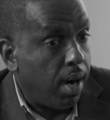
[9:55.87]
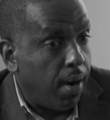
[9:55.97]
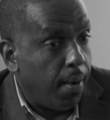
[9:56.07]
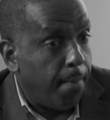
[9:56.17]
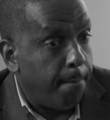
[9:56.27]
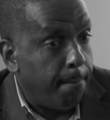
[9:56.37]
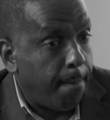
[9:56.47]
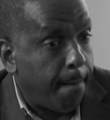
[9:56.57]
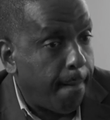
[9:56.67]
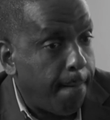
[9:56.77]

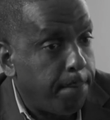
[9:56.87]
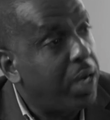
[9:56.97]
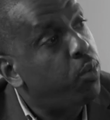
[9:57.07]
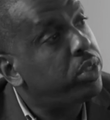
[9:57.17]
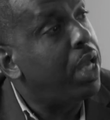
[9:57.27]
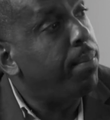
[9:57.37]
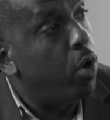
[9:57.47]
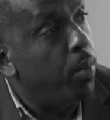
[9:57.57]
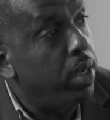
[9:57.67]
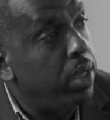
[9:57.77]
But it was that
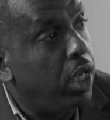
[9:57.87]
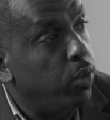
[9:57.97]
moment.